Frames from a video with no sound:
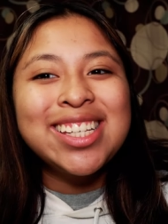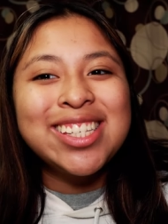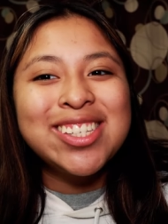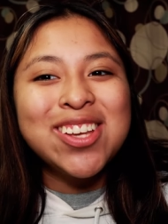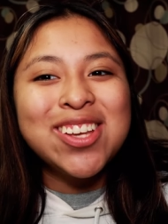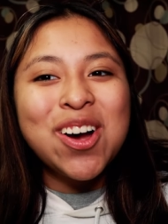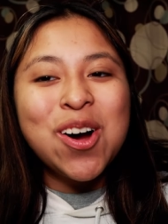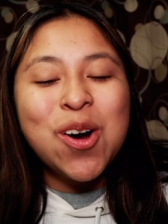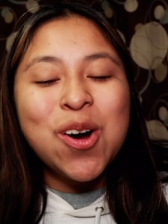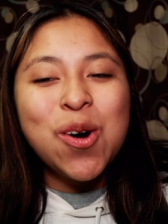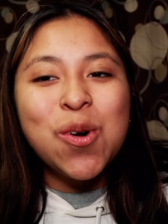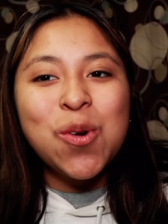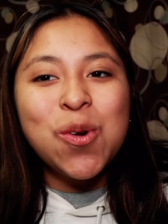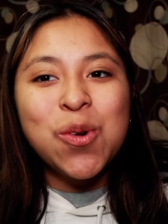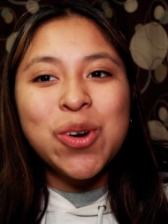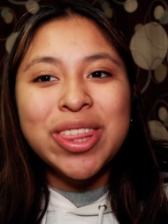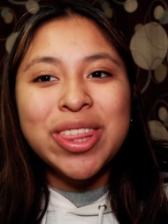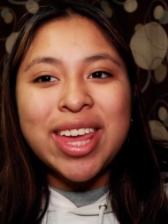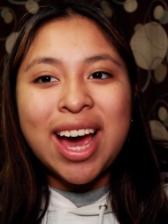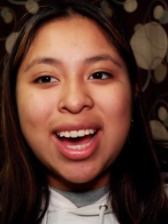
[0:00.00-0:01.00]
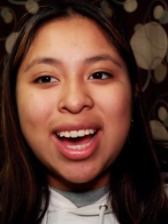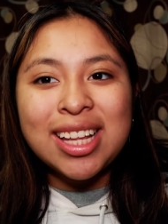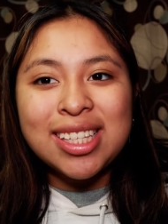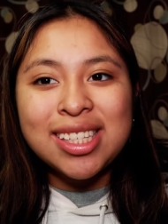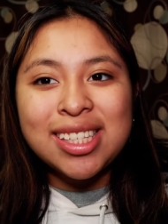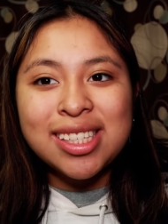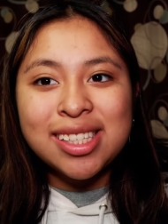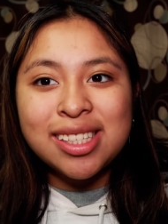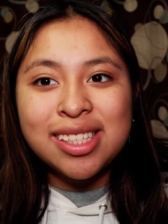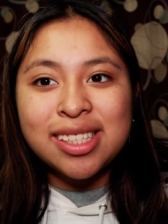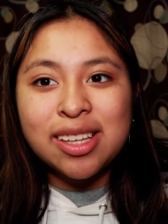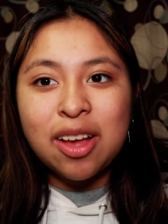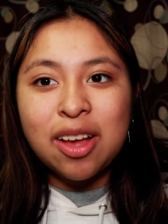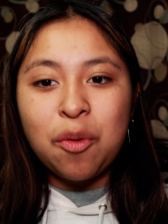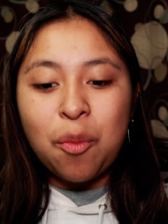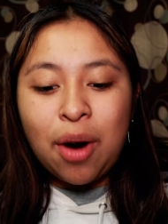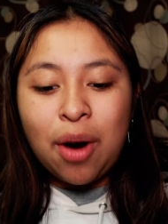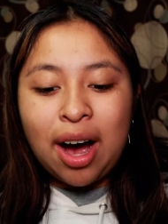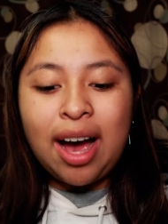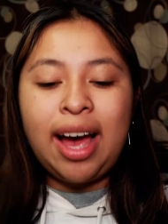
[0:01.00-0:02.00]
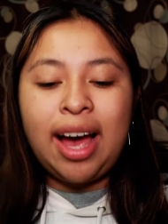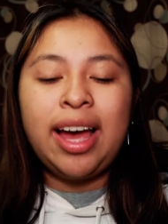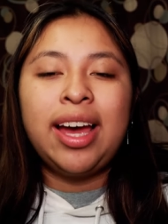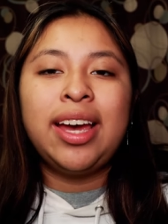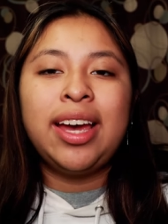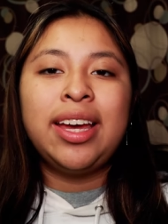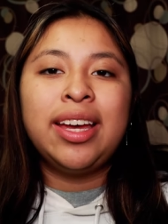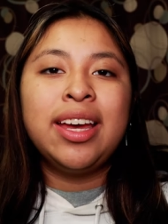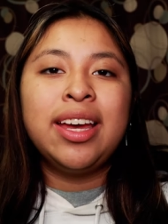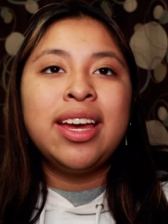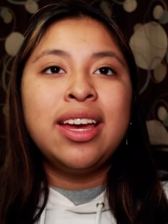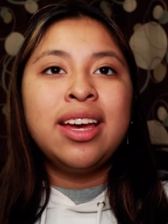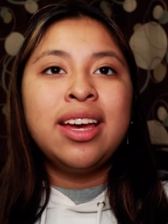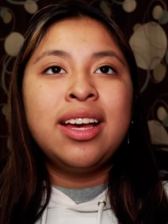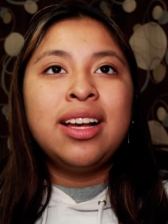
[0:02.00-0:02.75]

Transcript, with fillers: So that's why